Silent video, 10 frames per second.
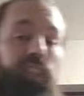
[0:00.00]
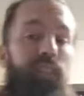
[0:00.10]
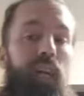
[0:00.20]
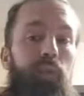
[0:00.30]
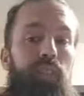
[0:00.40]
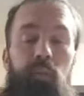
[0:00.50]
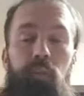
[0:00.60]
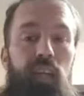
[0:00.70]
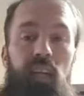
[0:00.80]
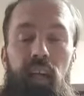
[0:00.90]
is not
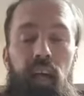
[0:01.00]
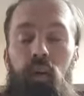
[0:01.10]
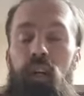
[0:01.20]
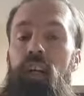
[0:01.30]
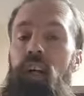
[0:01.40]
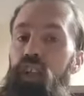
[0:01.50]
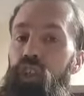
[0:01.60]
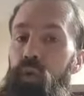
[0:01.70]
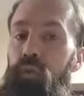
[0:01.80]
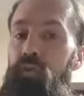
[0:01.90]
reciprocated how a
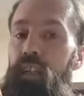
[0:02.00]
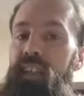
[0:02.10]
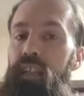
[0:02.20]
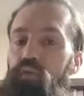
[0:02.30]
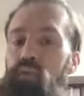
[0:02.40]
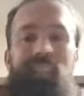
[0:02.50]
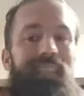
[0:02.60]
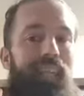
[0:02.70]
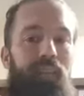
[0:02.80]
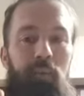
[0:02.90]
true feeling and really
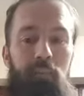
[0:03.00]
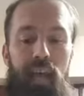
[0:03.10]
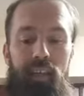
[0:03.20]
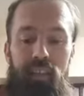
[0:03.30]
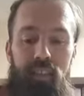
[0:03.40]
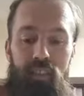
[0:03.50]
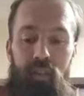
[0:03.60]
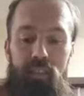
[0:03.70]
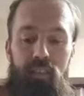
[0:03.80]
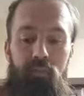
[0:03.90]
giving back is.
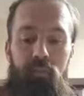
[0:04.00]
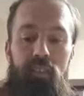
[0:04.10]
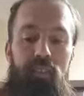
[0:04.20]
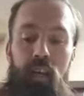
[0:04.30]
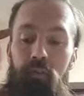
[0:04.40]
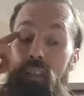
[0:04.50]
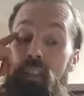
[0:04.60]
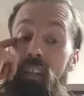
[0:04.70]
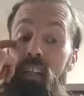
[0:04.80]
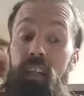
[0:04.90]
So it's a, it's
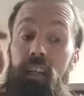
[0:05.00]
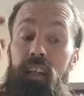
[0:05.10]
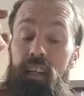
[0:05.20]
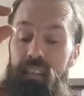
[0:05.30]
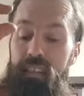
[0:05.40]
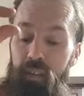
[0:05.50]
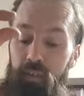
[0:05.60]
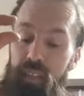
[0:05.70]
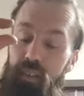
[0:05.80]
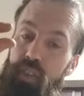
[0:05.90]
definitely it's
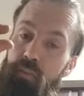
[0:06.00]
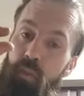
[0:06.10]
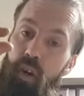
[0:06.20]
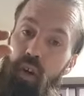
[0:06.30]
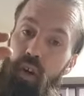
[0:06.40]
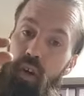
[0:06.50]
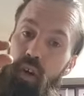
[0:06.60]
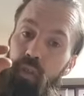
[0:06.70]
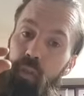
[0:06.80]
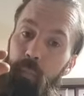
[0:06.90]
definitely a
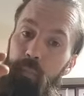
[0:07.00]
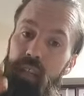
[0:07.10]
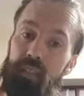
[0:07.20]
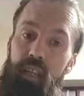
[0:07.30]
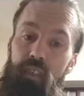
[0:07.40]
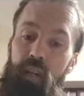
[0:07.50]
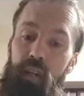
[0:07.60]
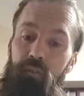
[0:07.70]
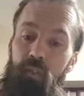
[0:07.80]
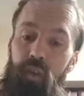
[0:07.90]
small little piece that you got
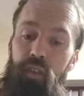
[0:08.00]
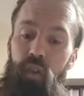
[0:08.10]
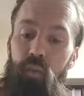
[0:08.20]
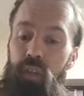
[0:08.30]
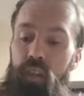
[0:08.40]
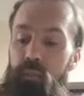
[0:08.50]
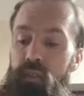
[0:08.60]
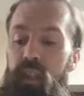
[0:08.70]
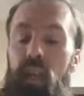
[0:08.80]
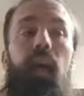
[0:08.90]
to focus on when it
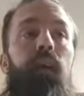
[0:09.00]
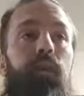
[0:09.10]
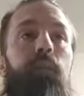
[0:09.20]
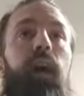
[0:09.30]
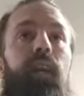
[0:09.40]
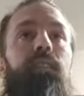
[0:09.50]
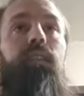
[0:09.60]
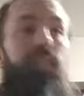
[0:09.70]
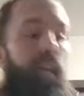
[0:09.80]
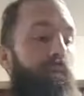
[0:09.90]
comes to like everybody's
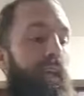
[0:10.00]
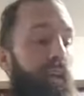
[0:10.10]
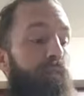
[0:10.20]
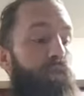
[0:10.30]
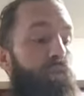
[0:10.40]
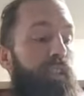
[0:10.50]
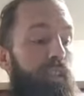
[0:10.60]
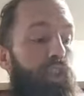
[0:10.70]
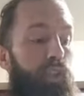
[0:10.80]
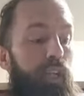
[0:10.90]
the same. Like, and if you
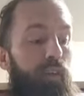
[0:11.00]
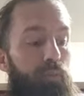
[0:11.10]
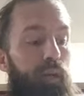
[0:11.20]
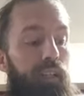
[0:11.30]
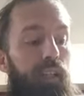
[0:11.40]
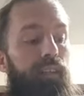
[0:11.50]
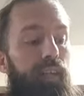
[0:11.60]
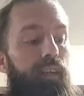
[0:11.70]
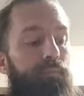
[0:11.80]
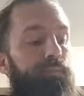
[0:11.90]
did treat everybody like
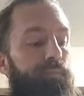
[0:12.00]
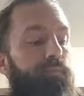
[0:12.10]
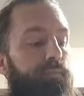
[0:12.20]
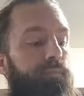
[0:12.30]
that,